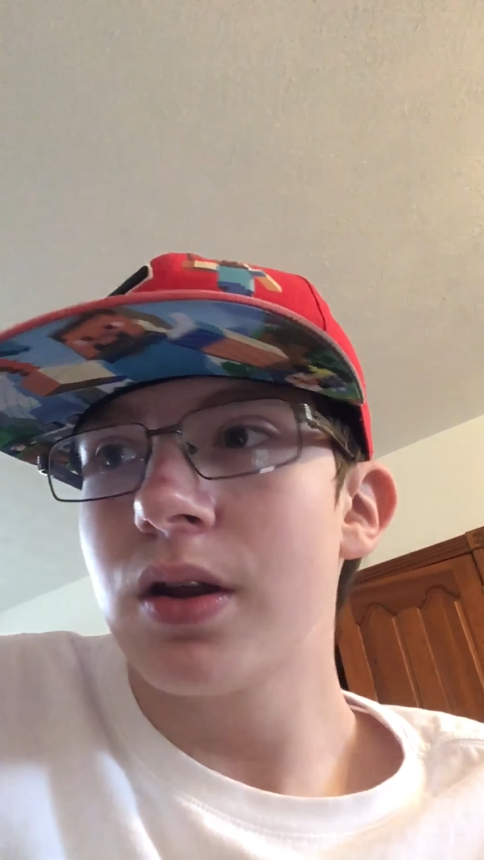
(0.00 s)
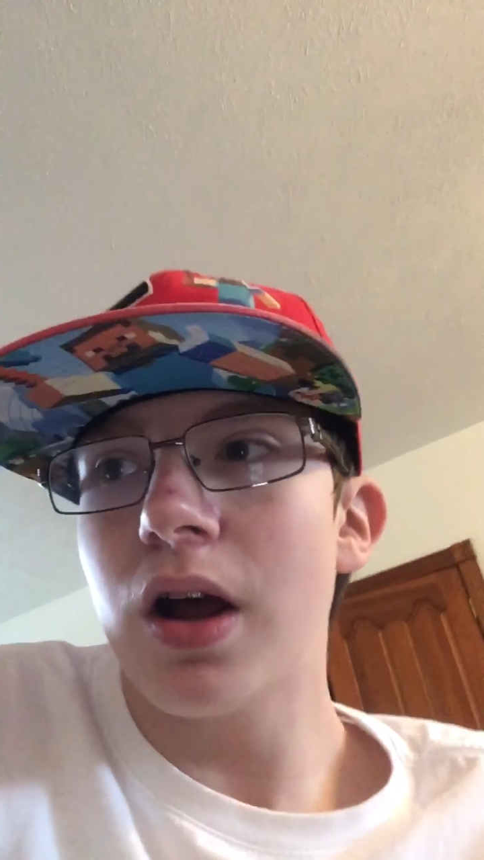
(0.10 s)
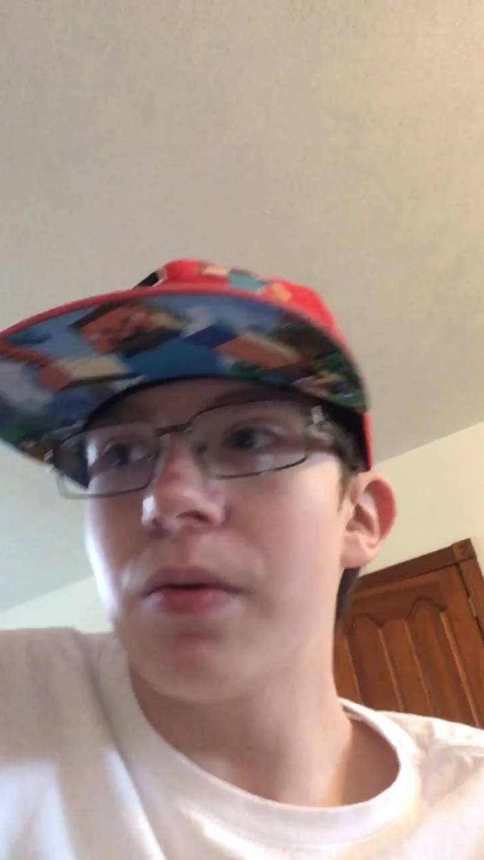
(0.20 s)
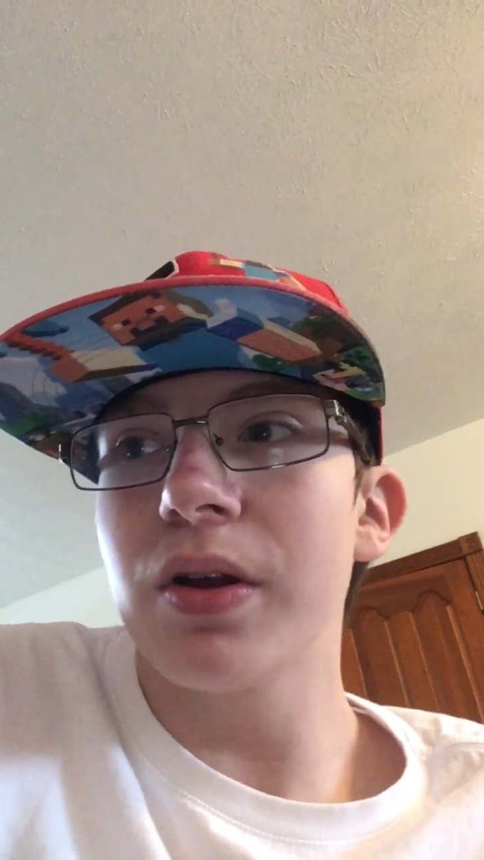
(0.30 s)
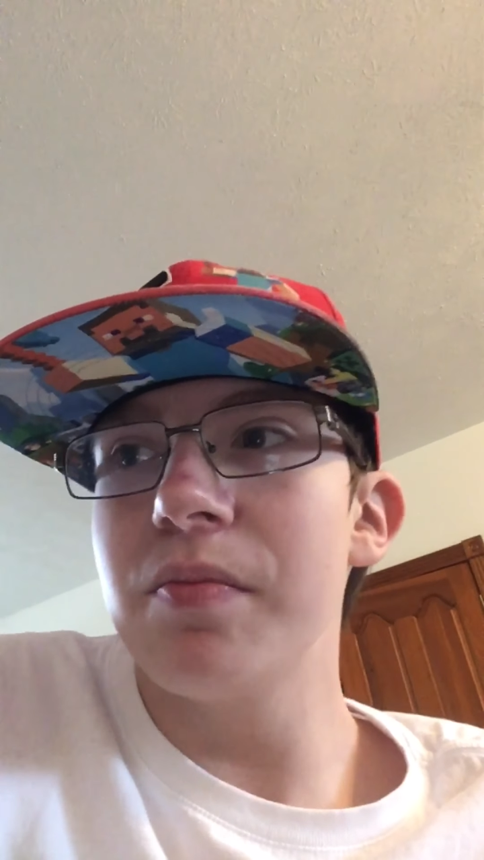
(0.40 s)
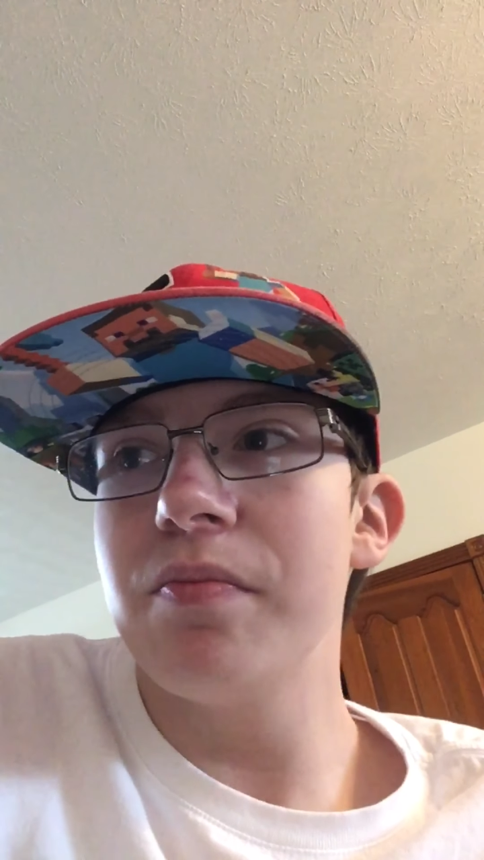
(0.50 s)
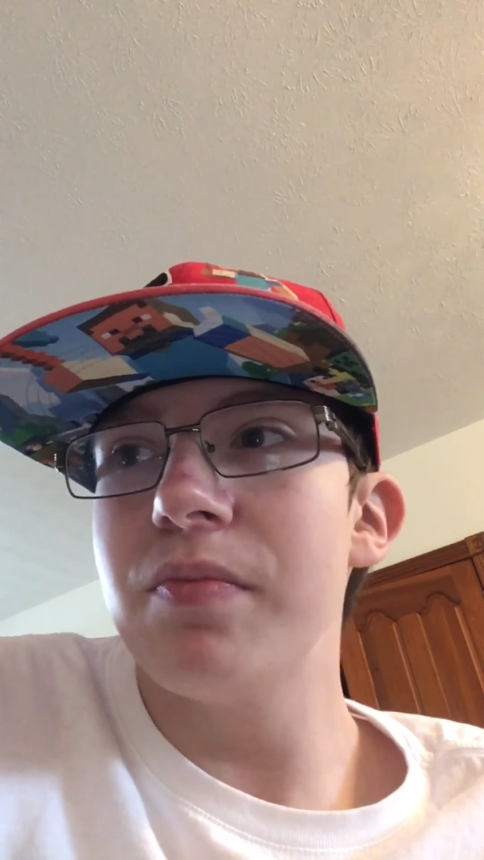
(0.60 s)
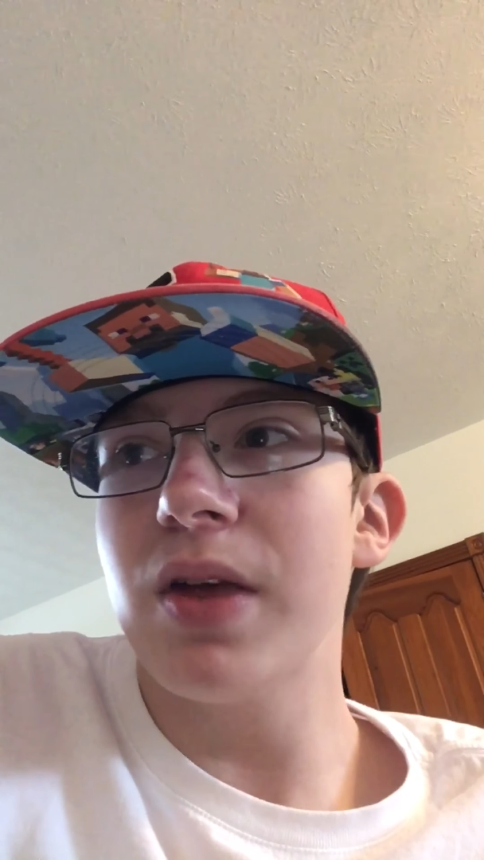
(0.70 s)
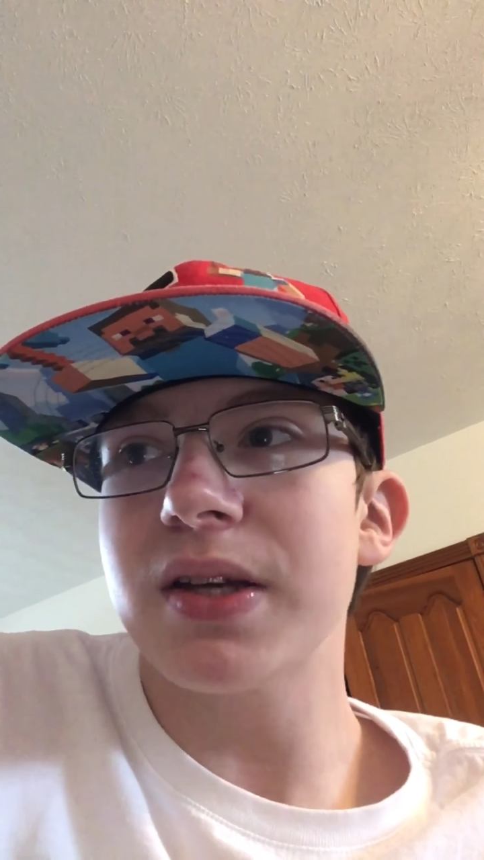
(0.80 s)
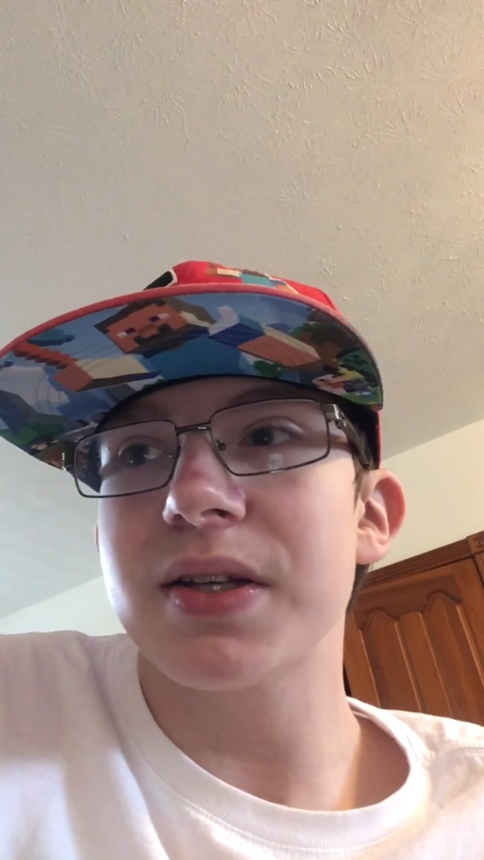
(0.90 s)
Not really
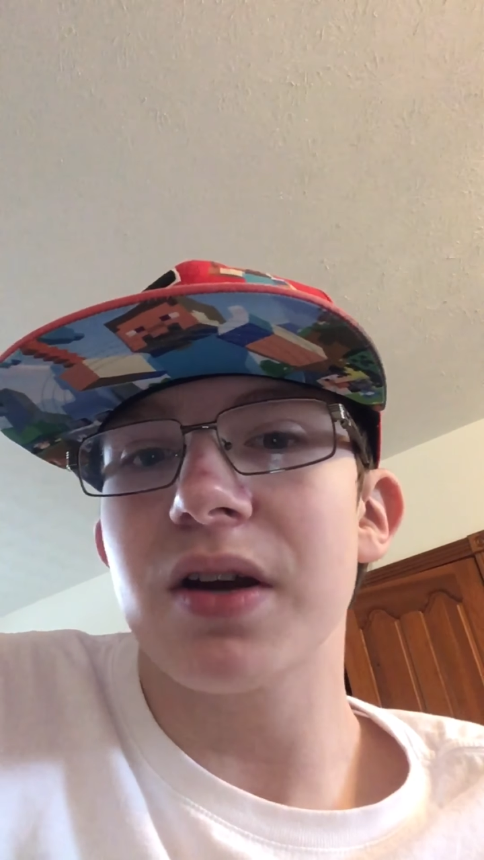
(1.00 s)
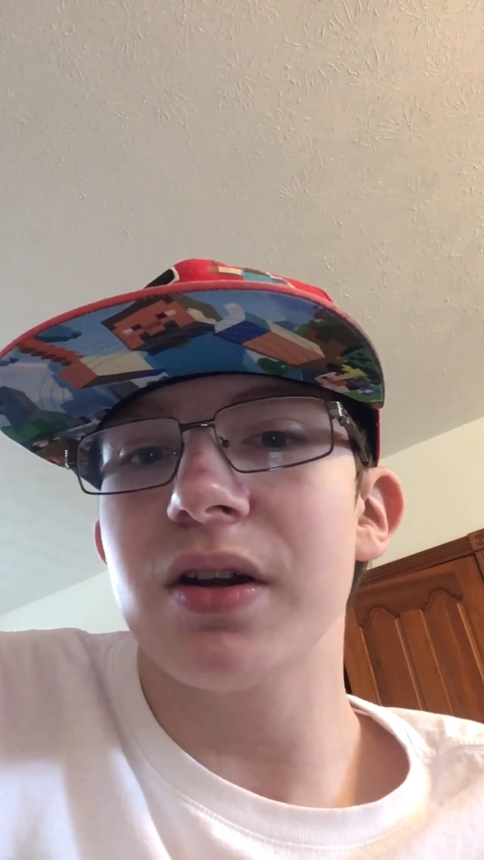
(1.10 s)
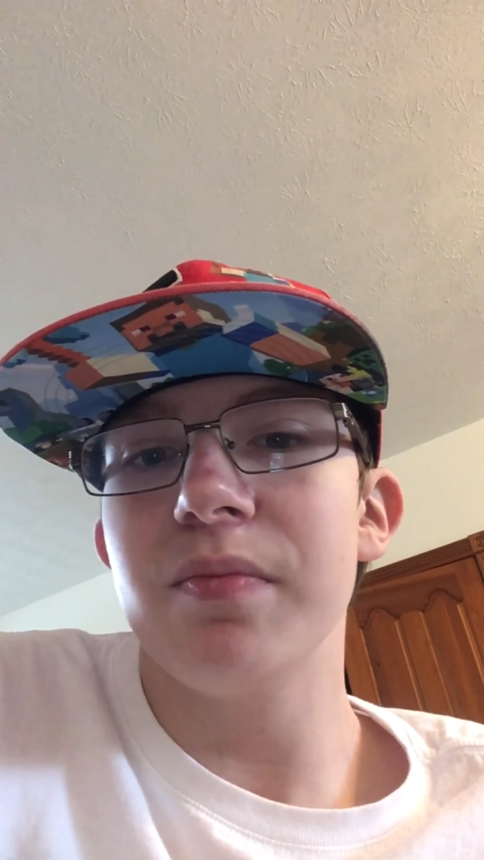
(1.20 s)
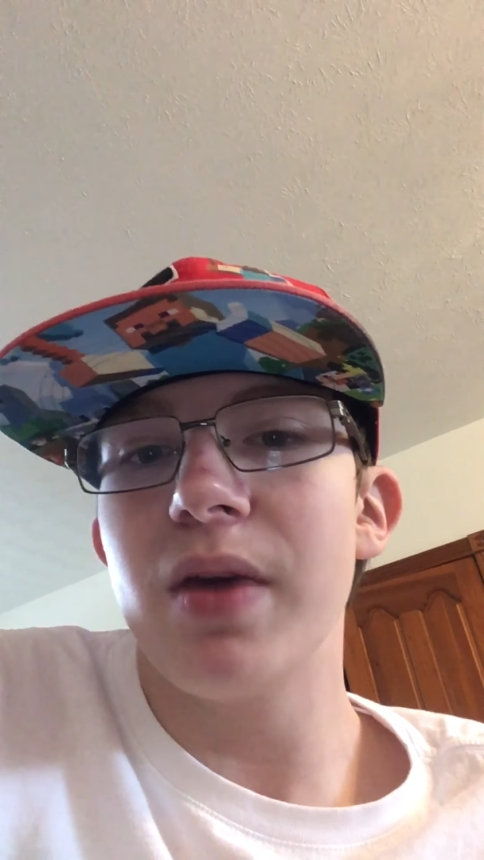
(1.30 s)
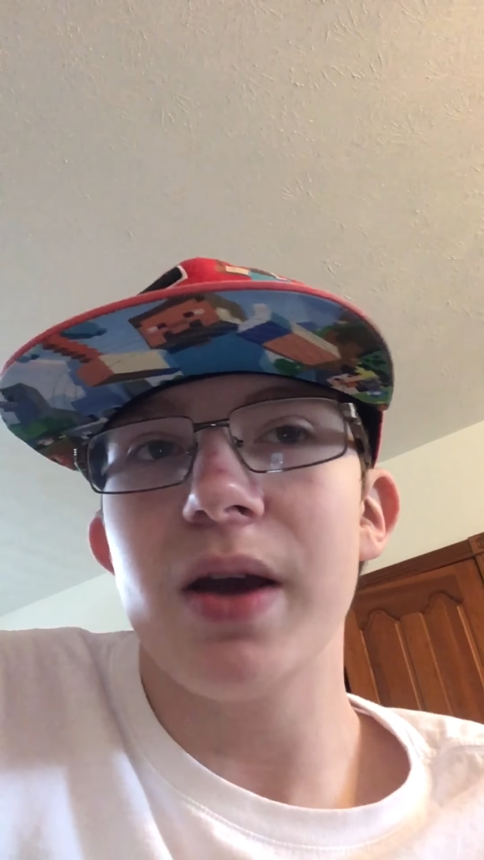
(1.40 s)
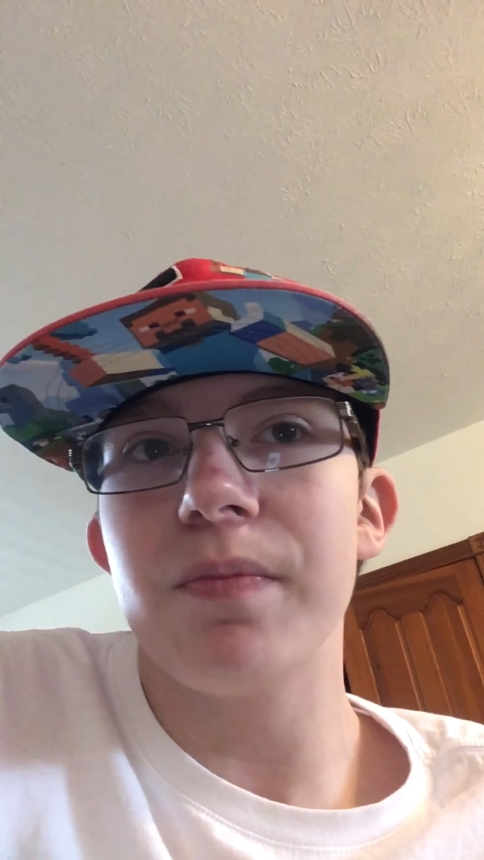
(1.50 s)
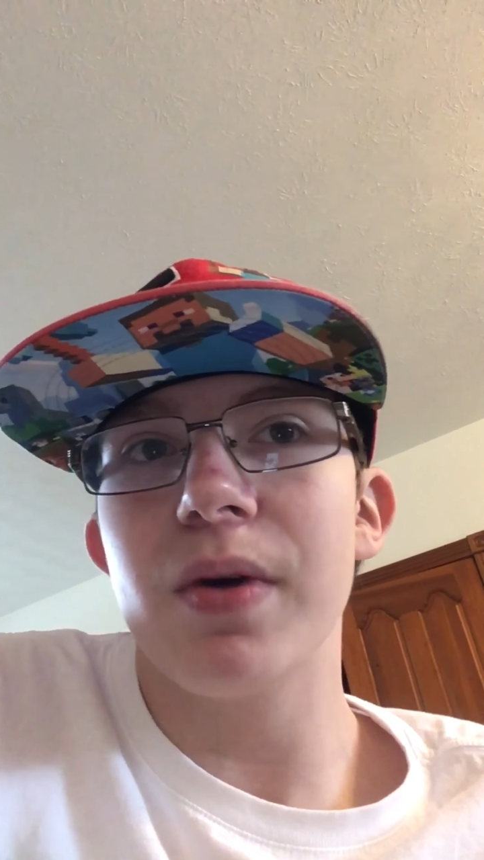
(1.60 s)
necessarily make,